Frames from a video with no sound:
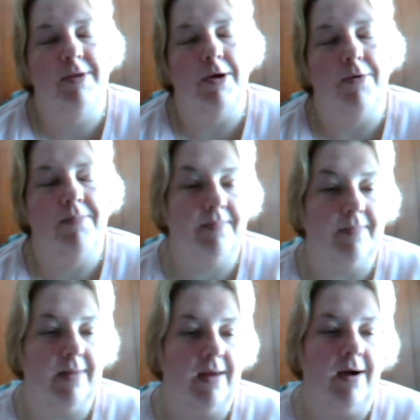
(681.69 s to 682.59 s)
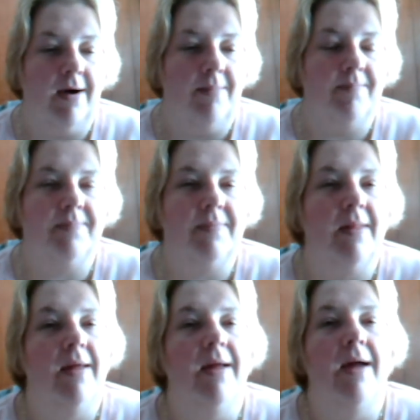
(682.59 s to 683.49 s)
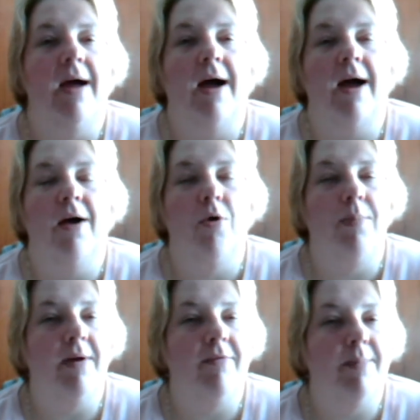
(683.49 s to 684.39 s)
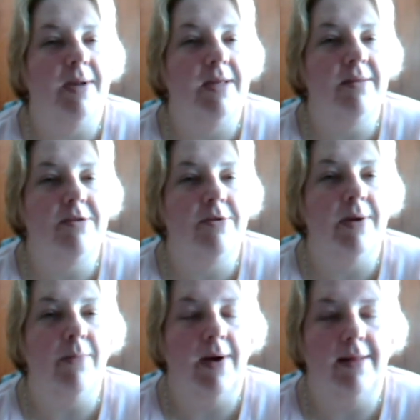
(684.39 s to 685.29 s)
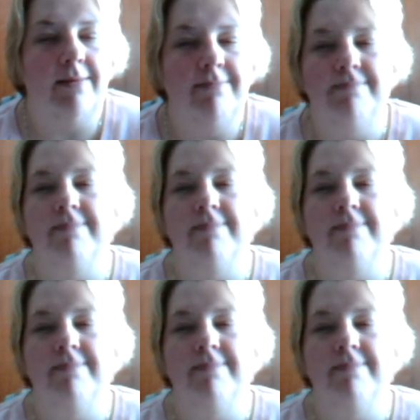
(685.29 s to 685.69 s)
So I hope everybody's doing well.